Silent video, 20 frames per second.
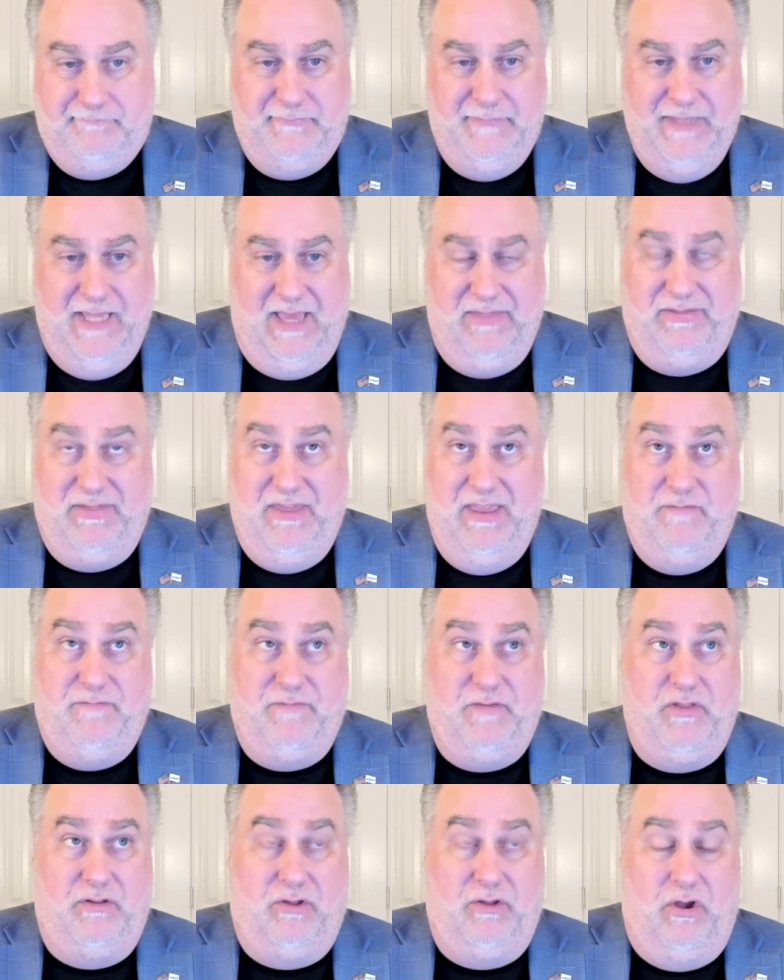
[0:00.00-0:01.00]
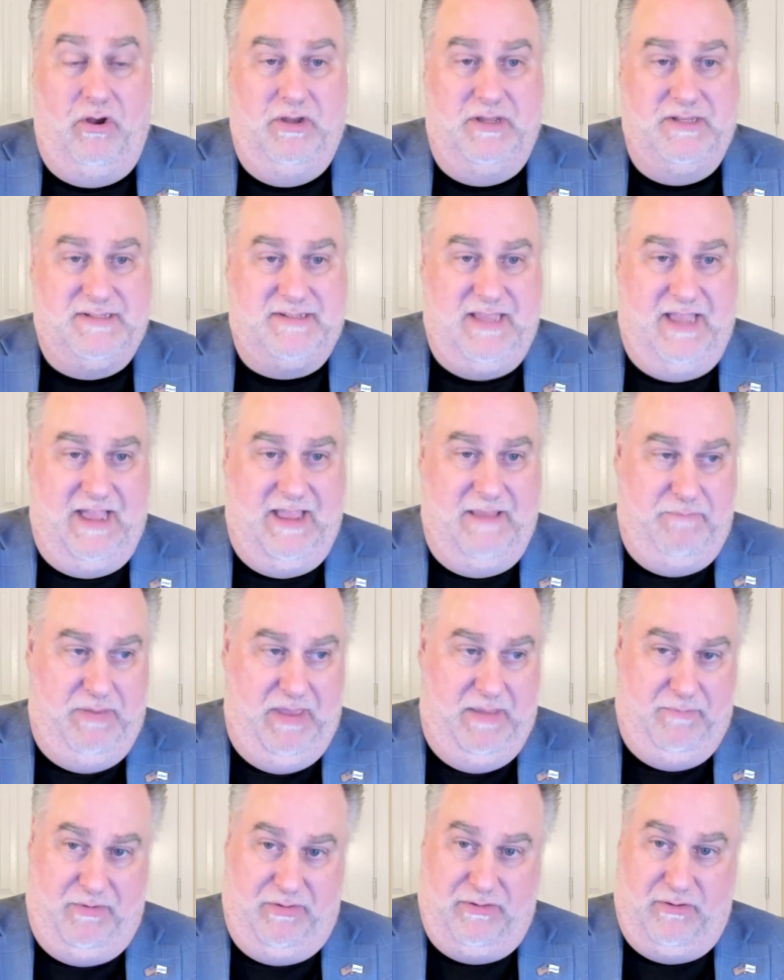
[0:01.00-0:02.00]
I think for the longest time,
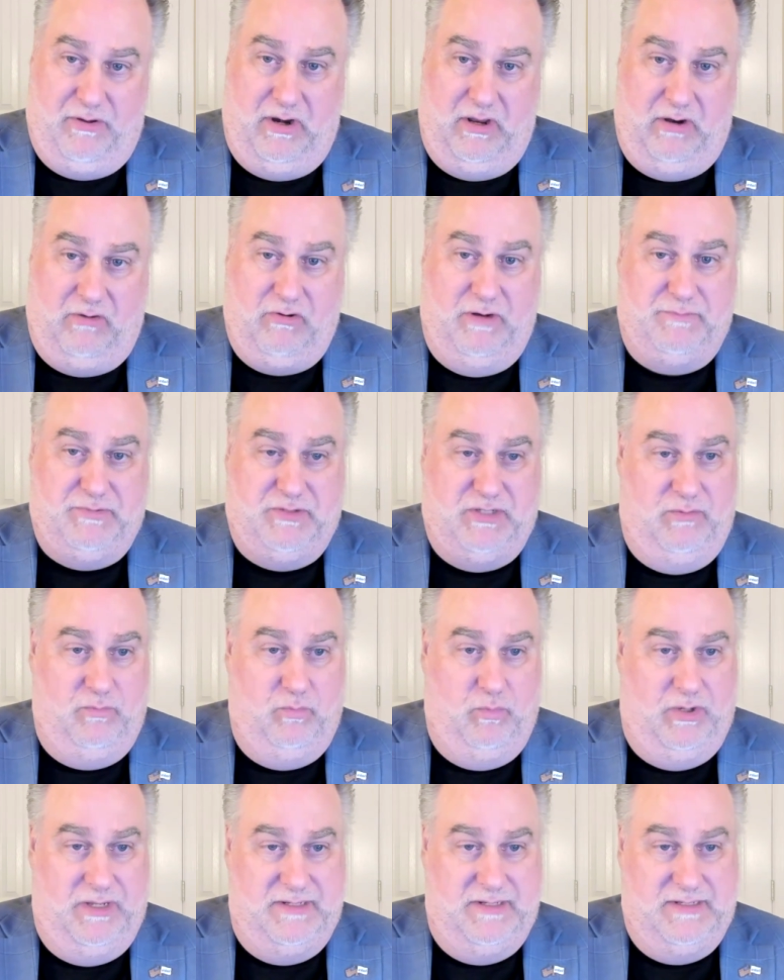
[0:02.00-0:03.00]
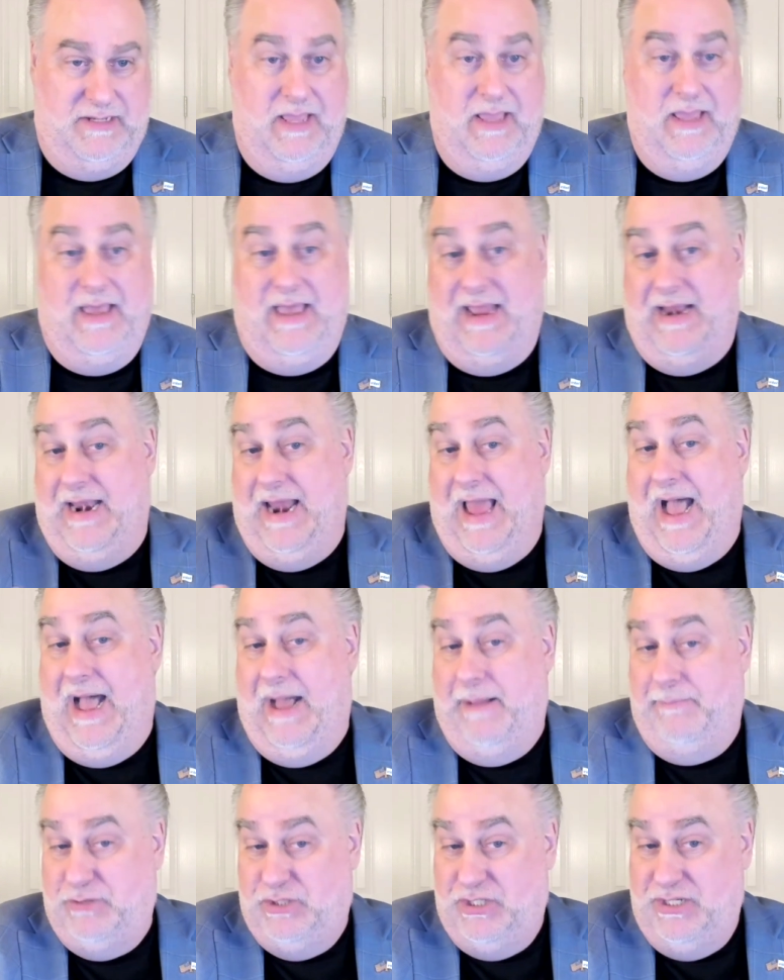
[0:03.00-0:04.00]
people thought encryption was an
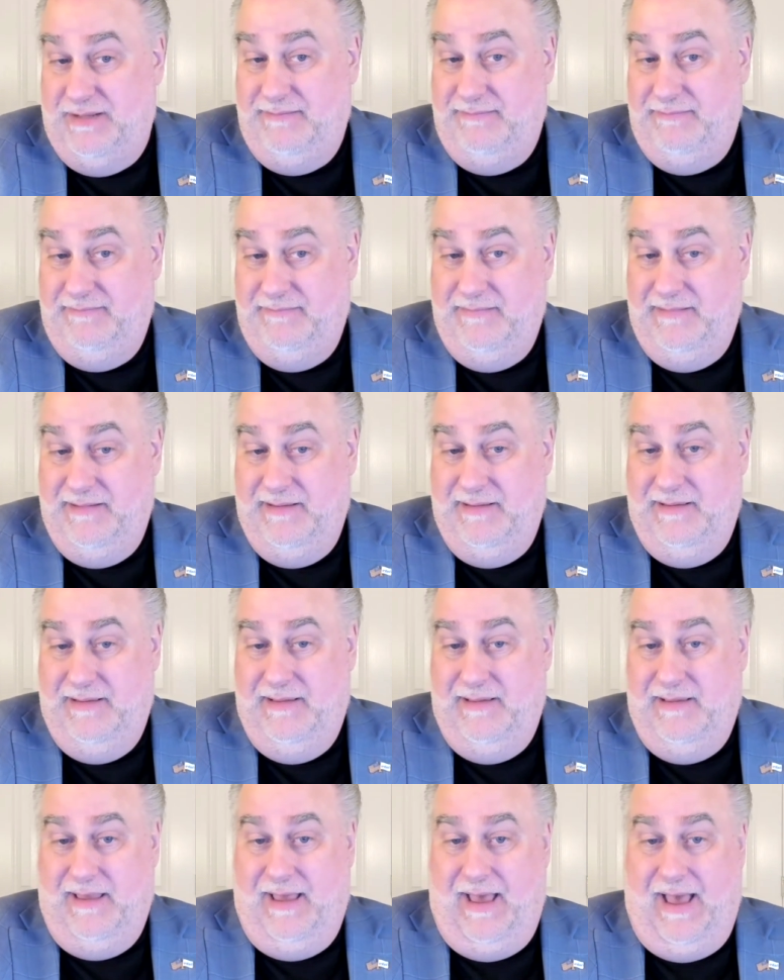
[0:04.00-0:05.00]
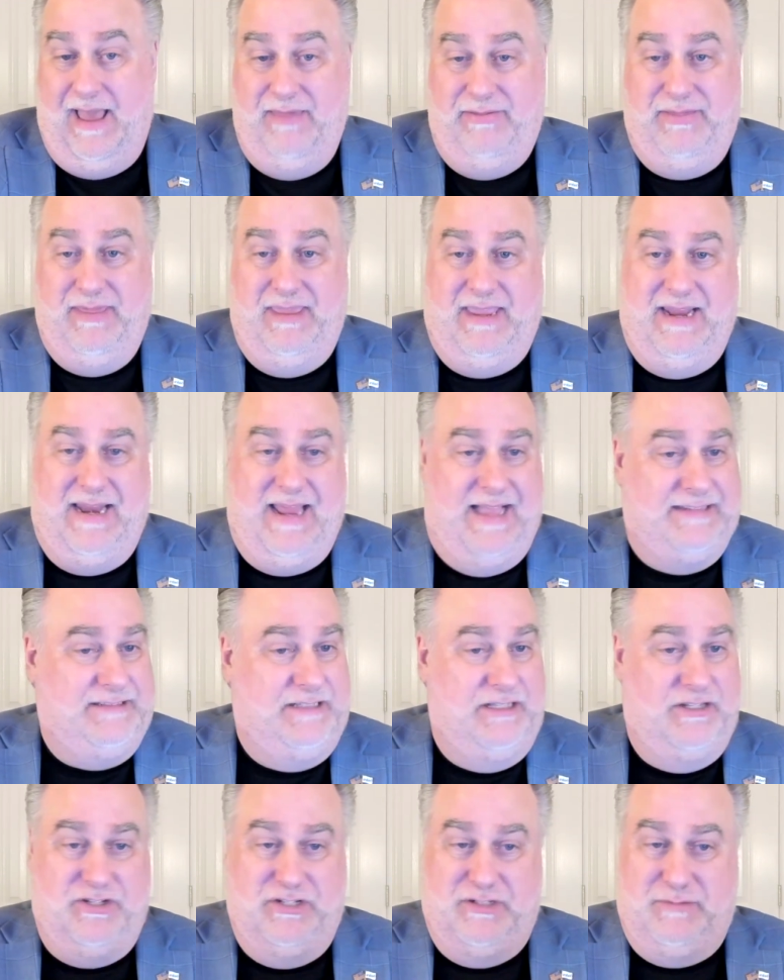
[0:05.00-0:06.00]
option. I think it has
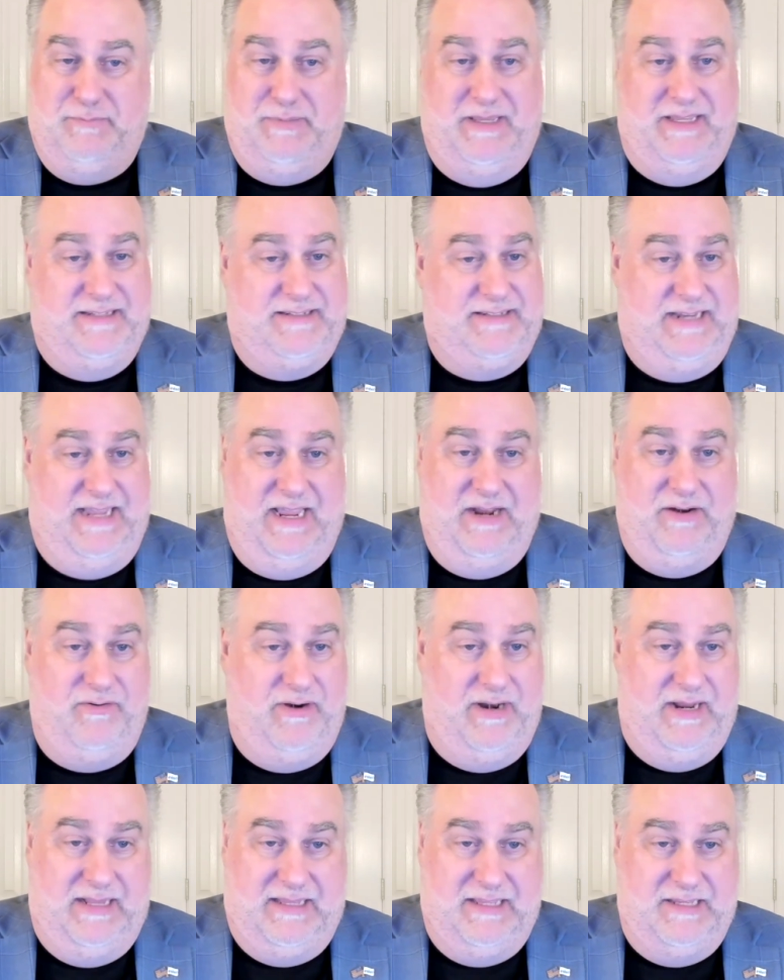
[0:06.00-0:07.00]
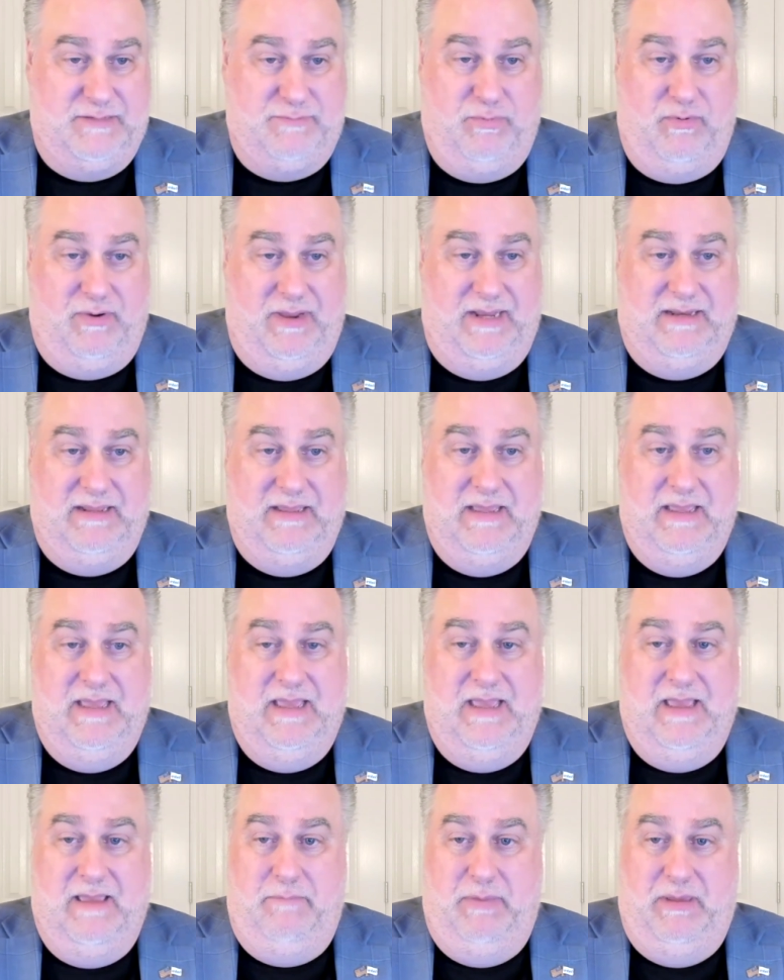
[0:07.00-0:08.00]
to just be a standard at this point.
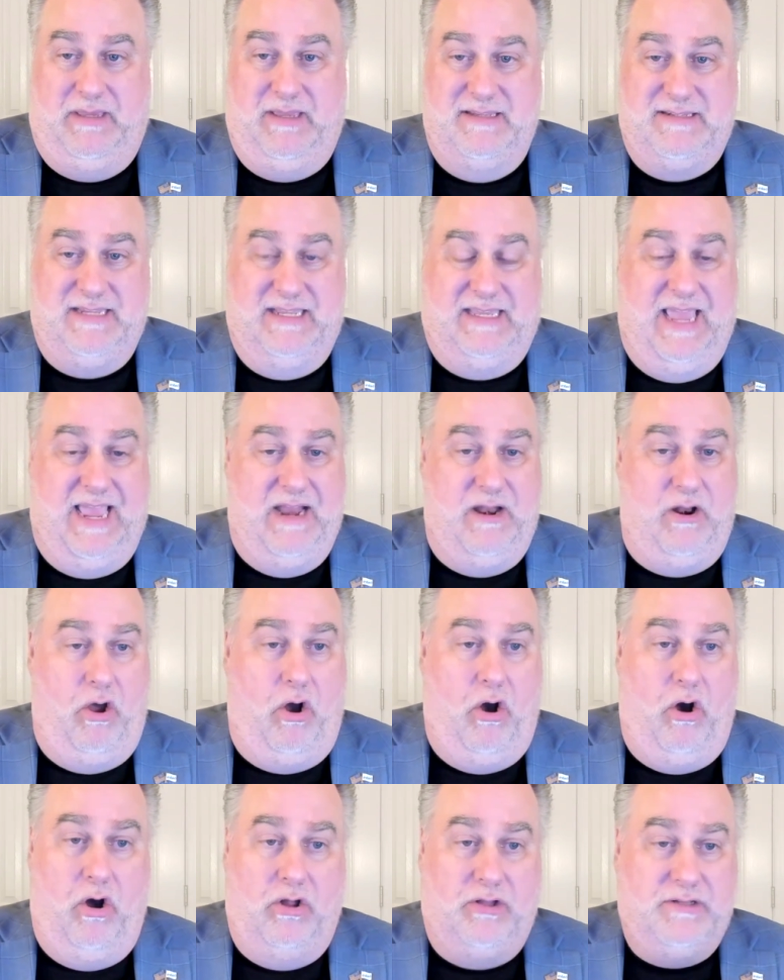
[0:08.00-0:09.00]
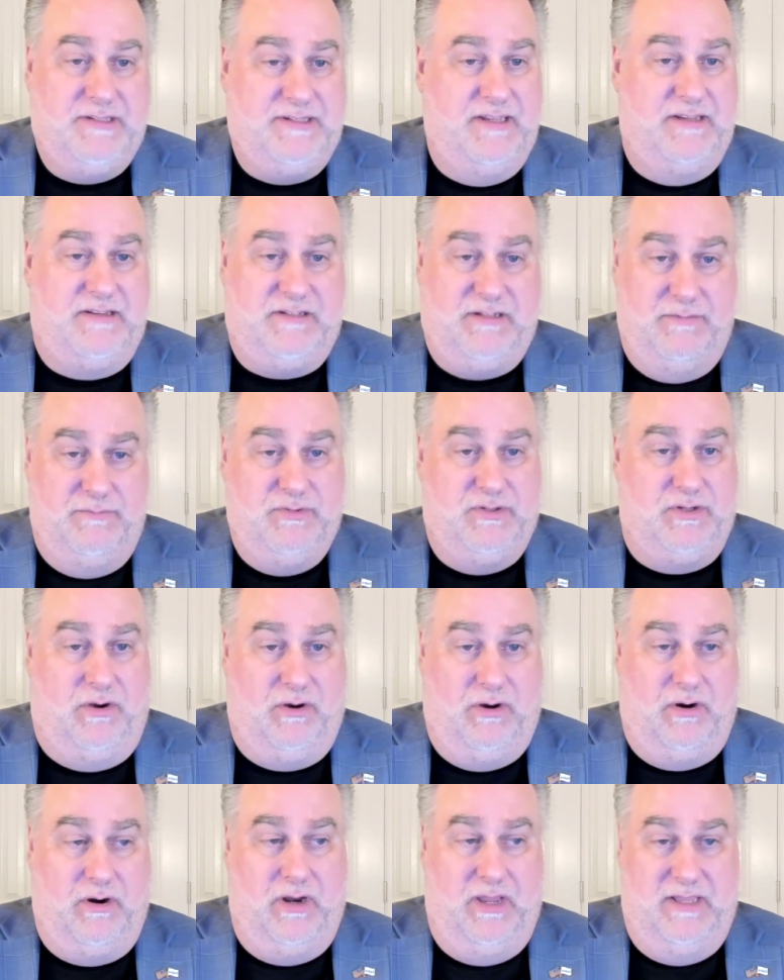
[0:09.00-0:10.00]
Because again, all systems
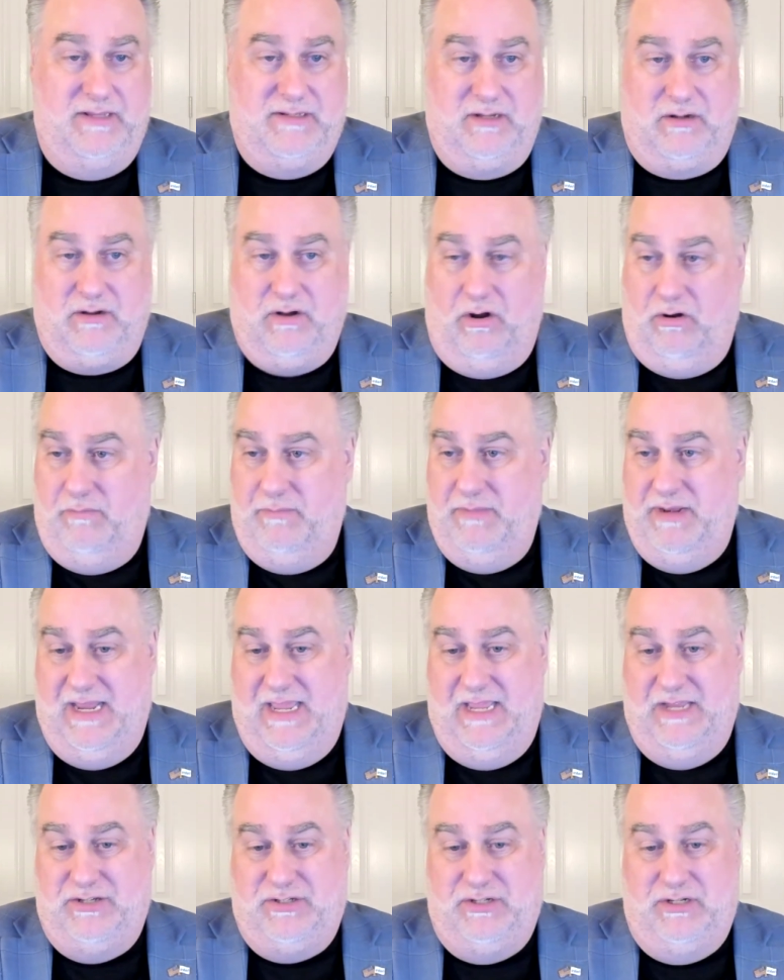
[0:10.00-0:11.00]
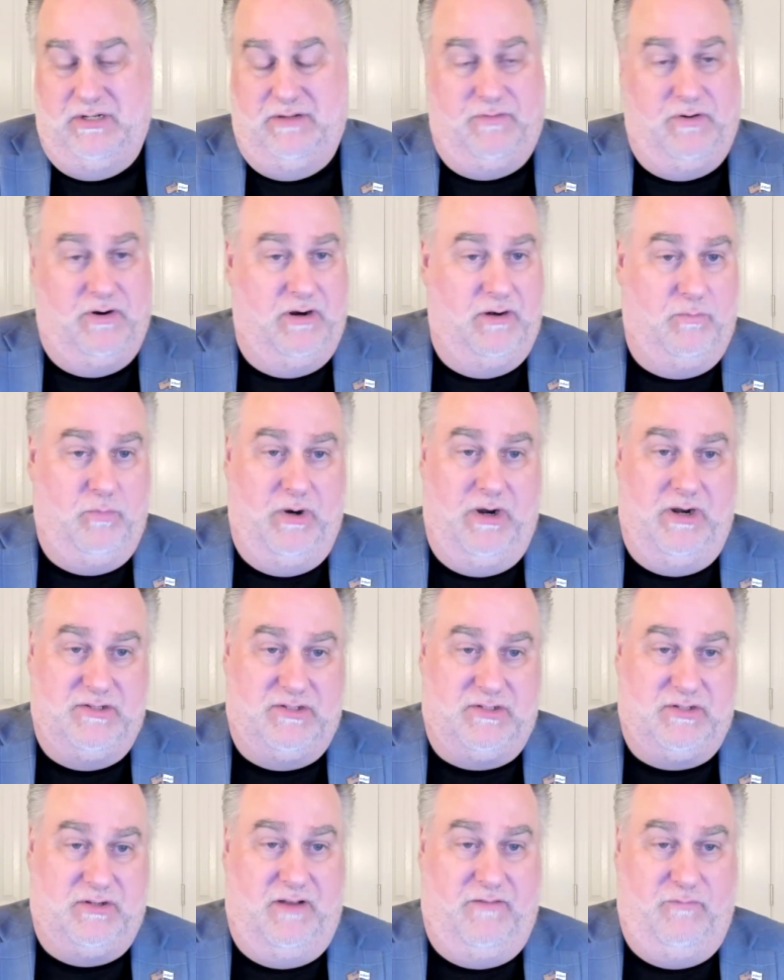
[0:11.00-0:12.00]
is a culmination of hardware and
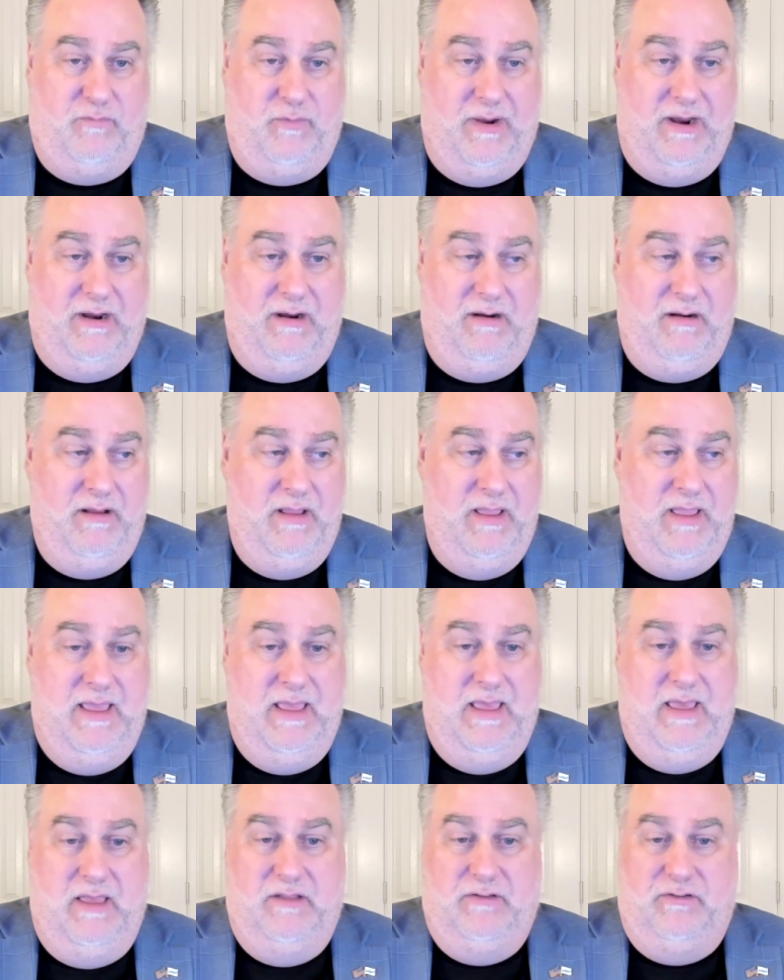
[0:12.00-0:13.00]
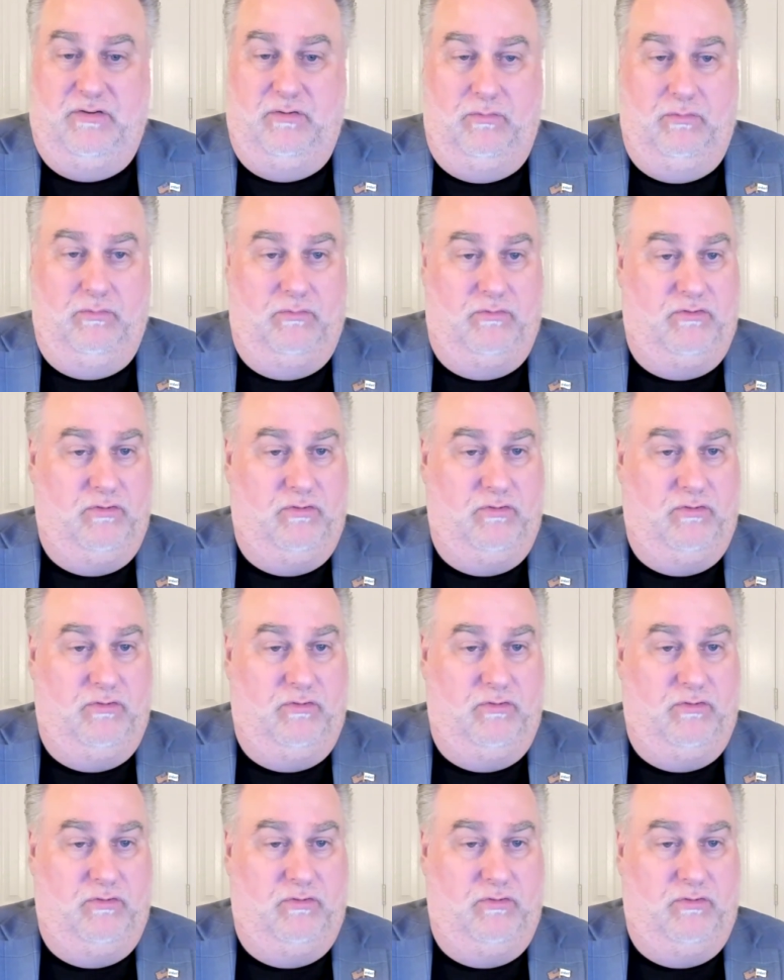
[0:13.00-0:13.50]
software to